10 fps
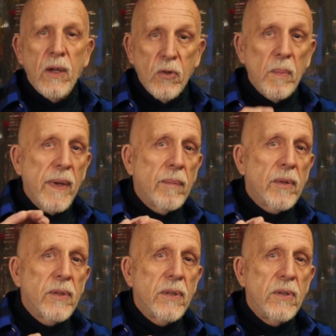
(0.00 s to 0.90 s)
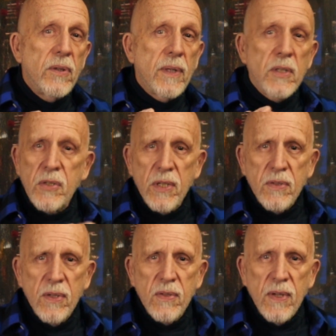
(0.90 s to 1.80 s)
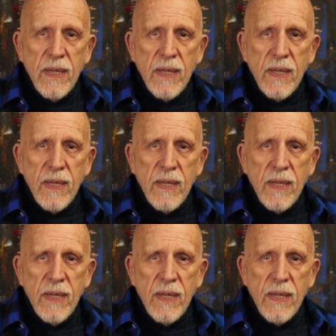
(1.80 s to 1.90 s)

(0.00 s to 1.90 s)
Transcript: You'll be able to do it just as